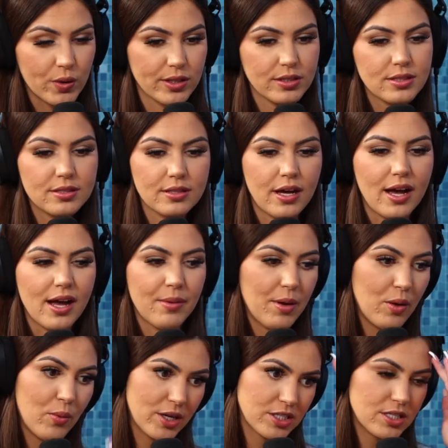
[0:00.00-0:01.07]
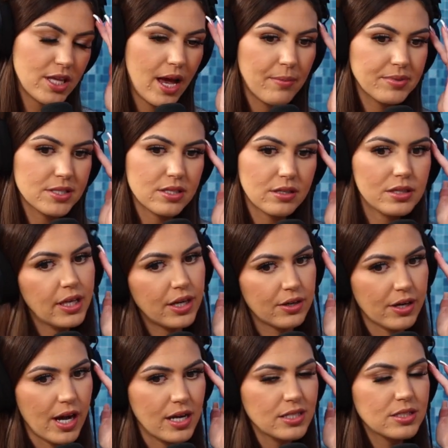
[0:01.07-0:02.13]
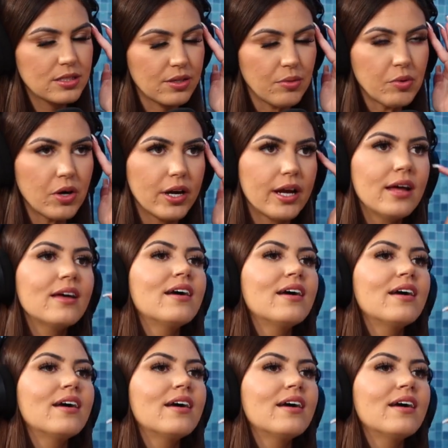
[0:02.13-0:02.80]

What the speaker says: course. I'll watch the episode later, guys. Don't worry.